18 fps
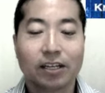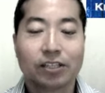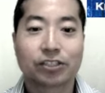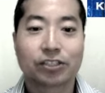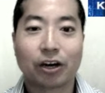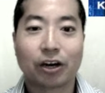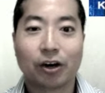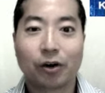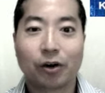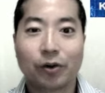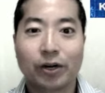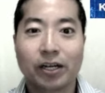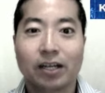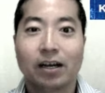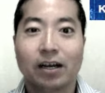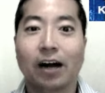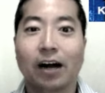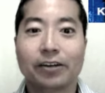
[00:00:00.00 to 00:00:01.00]
So
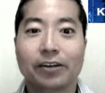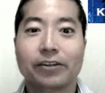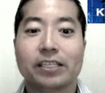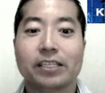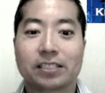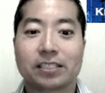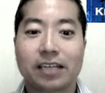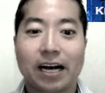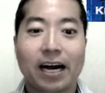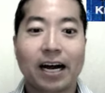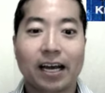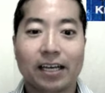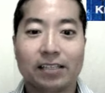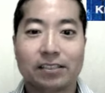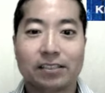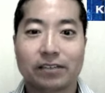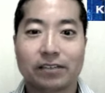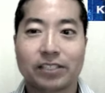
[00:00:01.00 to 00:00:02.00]
under this
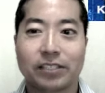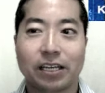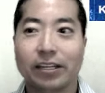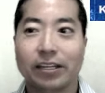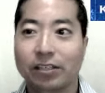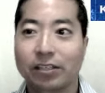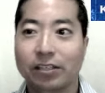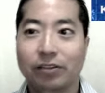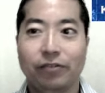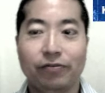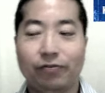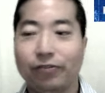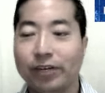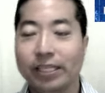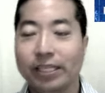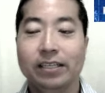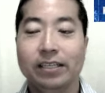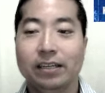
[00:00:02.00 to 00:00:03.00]
guise of selling you
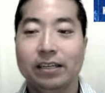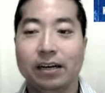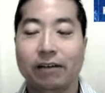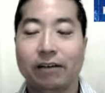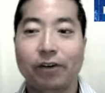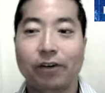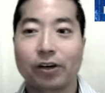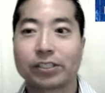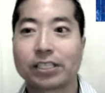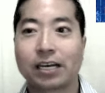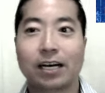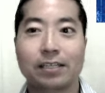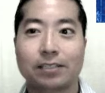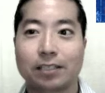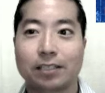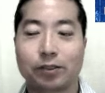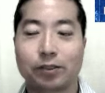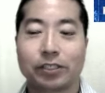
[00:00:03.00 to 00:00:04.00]
free false
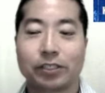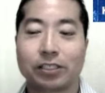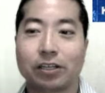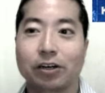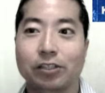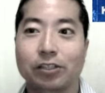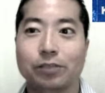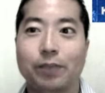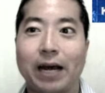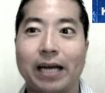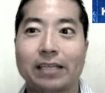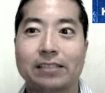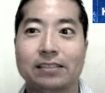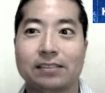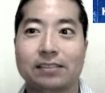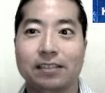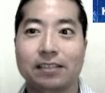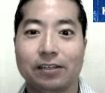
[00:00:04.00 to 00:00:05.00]
concepts, which goes back,
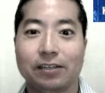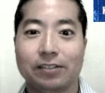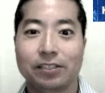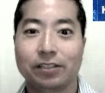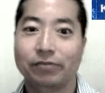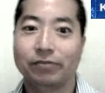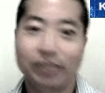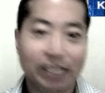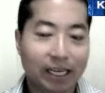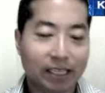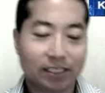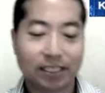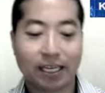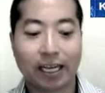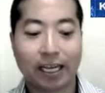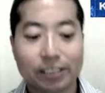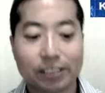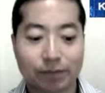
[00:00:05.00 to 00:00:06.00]
you know, to the
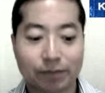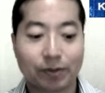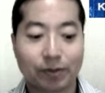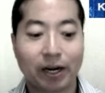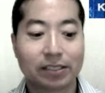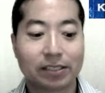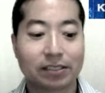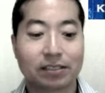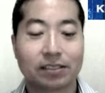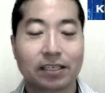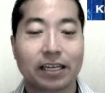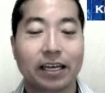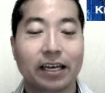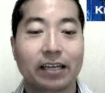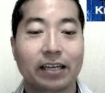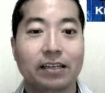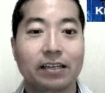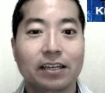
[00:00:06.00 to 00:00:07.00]
re-education process
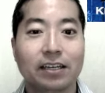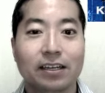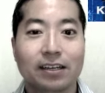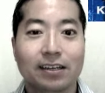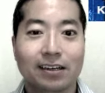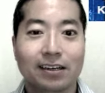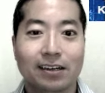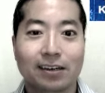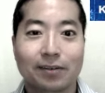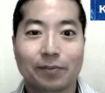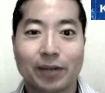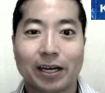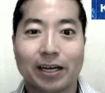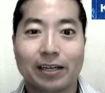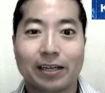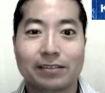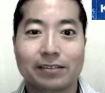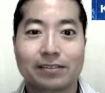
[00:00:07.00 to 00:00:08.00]
again,
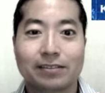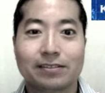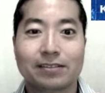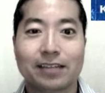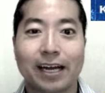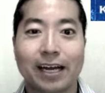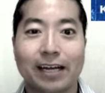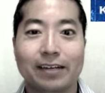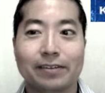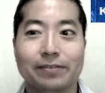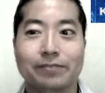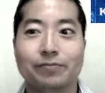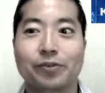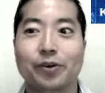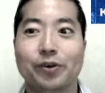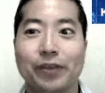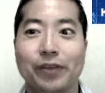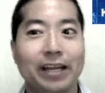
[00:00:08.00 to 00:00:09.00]

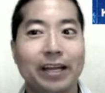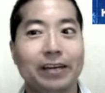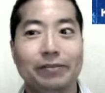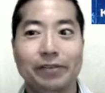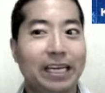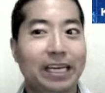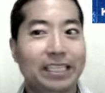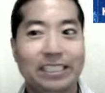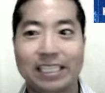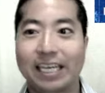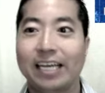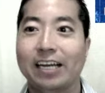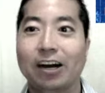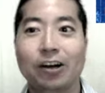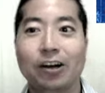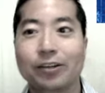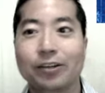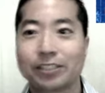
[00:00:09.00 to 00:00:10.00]
where they
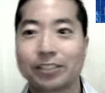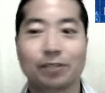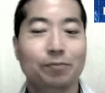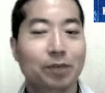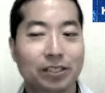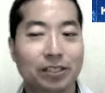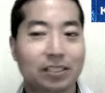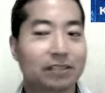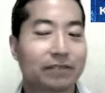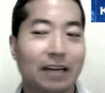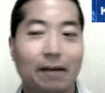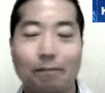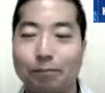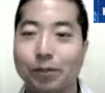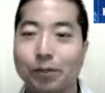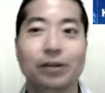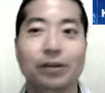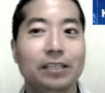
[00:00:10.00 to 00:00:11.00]
re-educate hundreds of millions, if
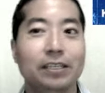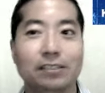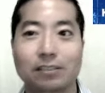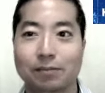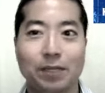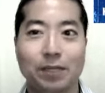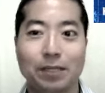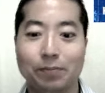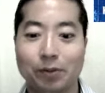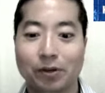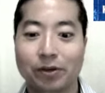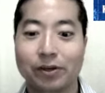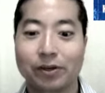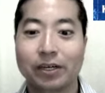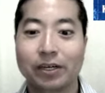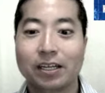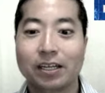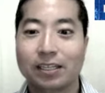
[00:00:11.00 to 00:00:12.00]
not billions, of
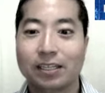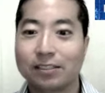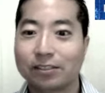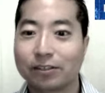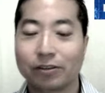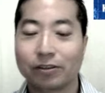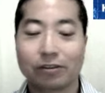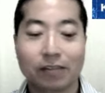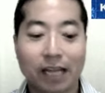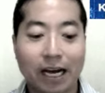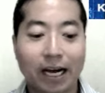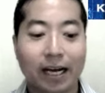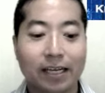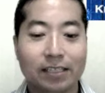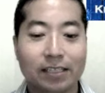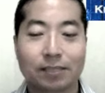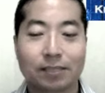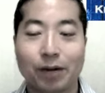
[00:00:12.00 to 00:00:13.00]
people into their
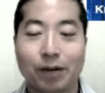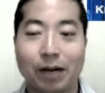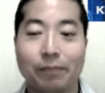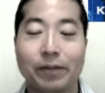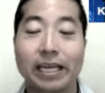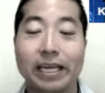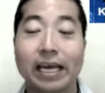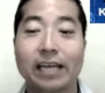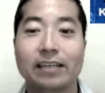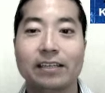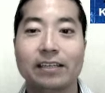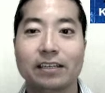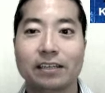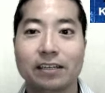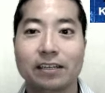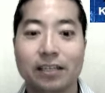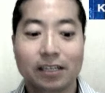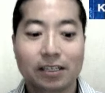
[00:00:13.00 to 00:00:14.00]
lies and
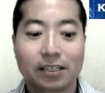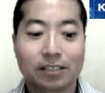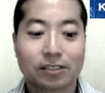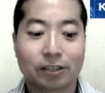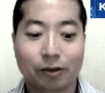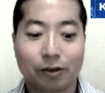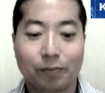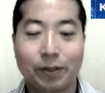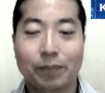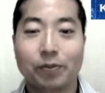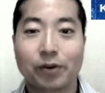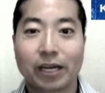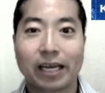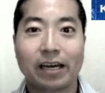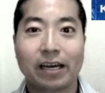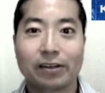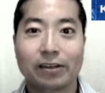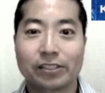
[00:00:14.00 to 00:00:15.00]
propaganda, so people
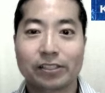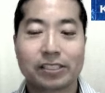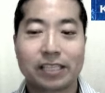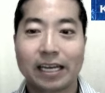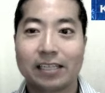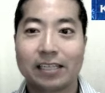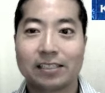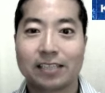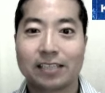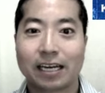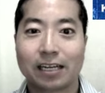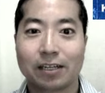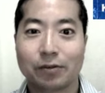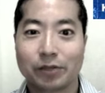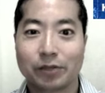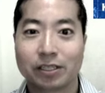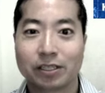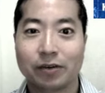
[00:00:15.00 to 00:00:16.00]
can't understand exactly
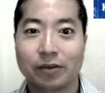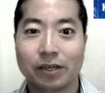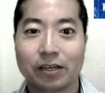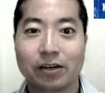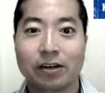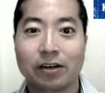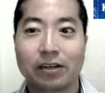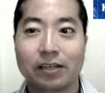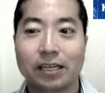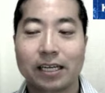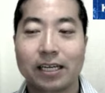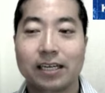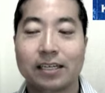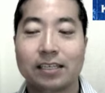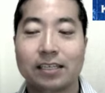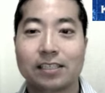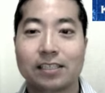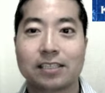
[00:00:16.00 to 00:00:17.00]
what's going on
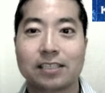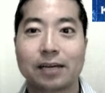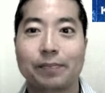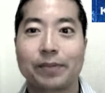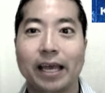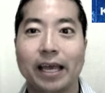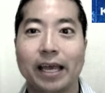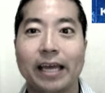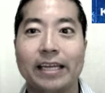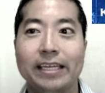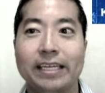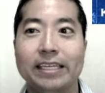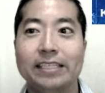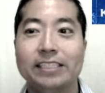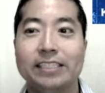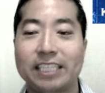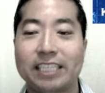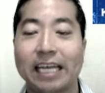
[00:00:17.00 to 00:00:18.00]
and accept
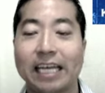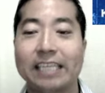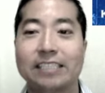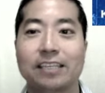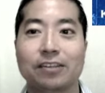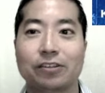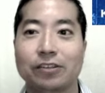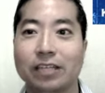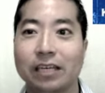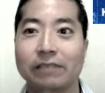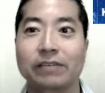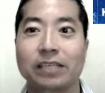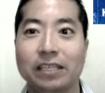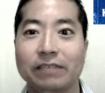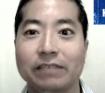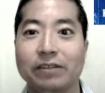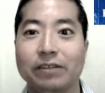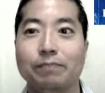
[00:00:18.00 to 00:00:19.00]
any change that they're
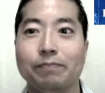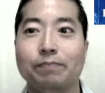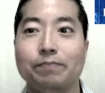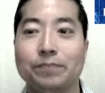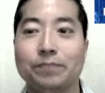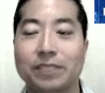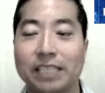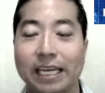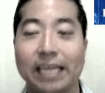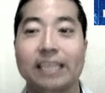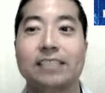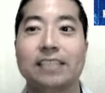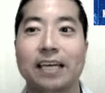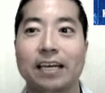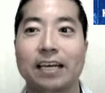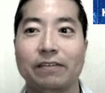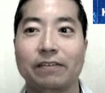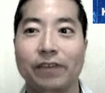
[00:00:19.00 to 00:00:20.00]
given, even change
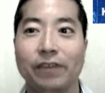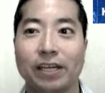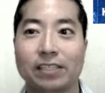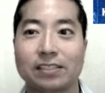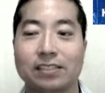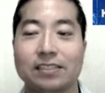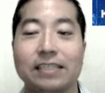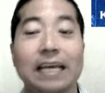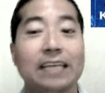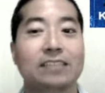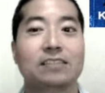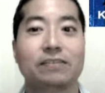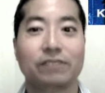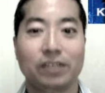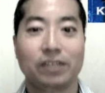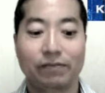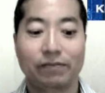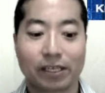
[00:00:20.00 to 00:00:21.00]
that
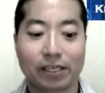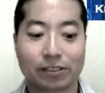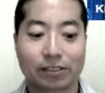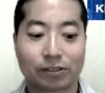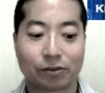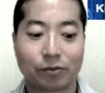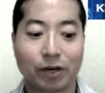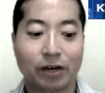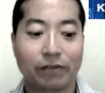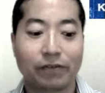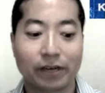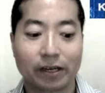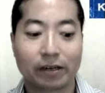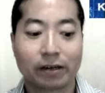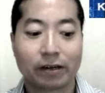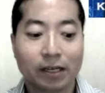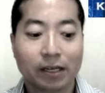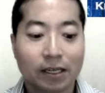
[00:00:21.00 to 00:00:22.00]
negatively affects their
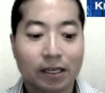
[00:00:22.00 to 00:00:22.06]
welfare.